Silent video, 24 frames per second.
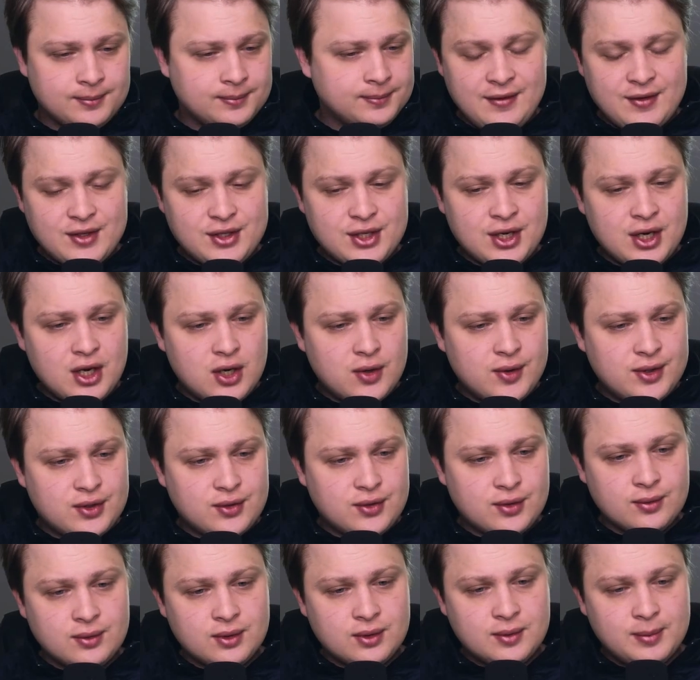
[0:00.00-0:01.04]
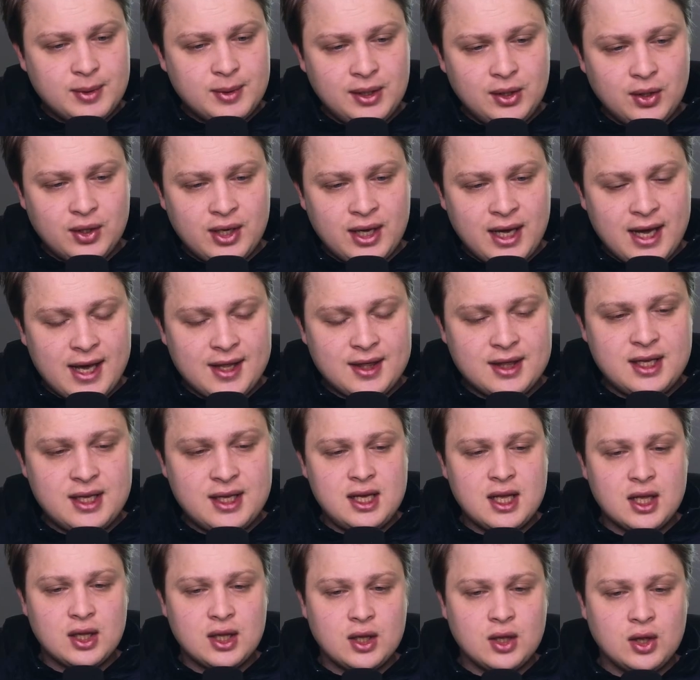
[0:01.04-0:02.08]
and even snow, is we'll be looking
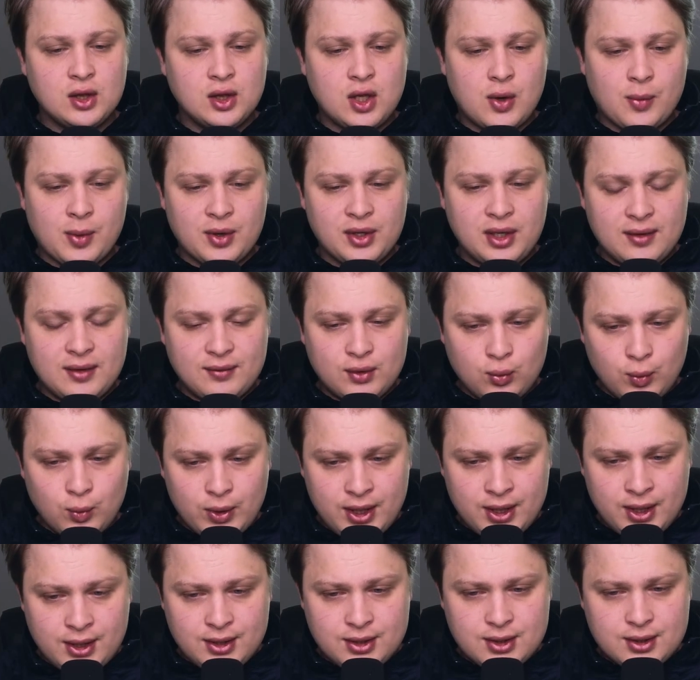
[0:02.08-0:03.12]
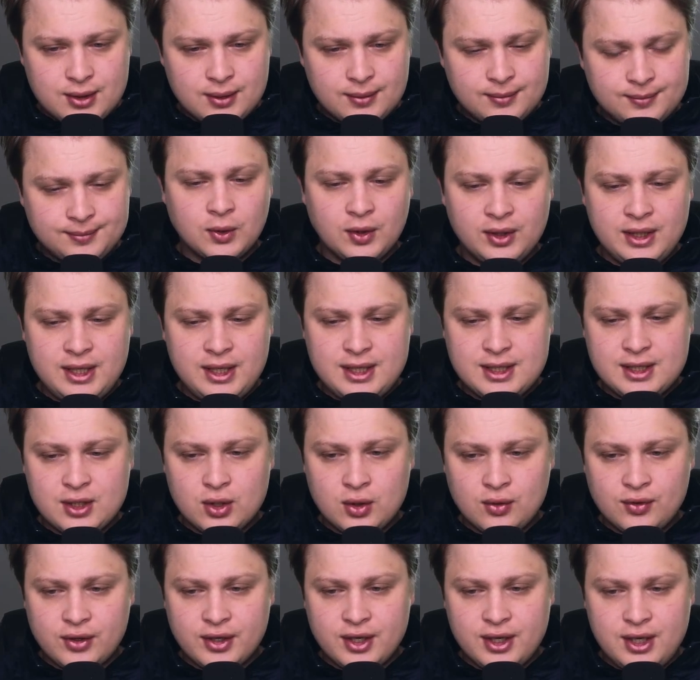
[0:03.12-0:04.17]
the lower level winds, or at least
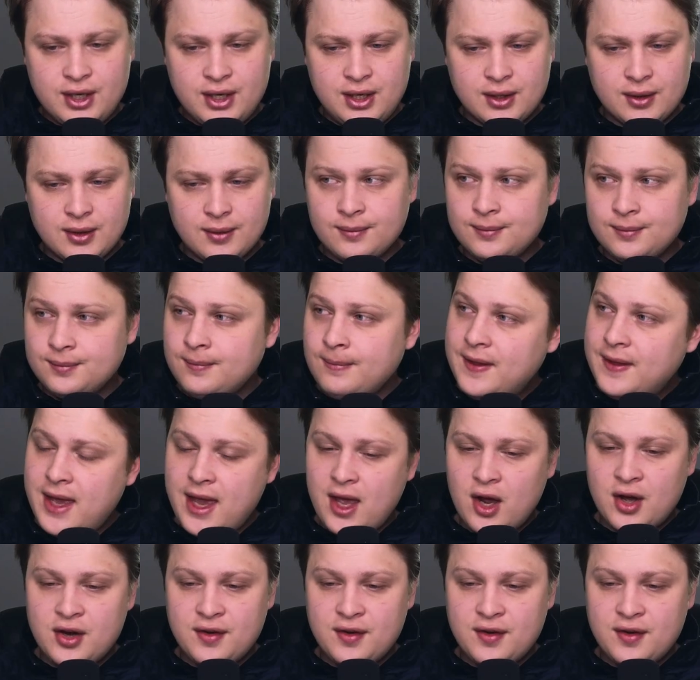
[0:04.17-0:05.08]
over here in the